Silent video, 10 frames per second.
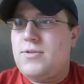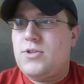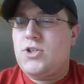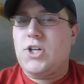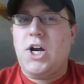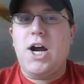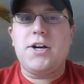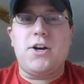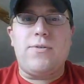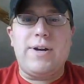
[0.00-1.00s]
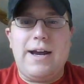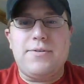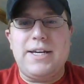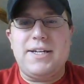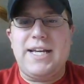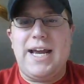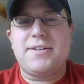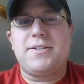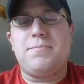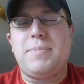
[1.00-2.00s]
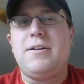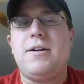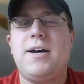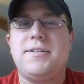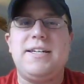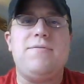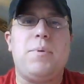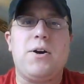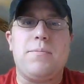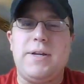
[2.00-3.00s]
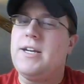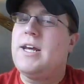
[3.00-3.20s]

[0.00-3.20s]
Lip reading: Chicago and how they attacked Steve Bartman.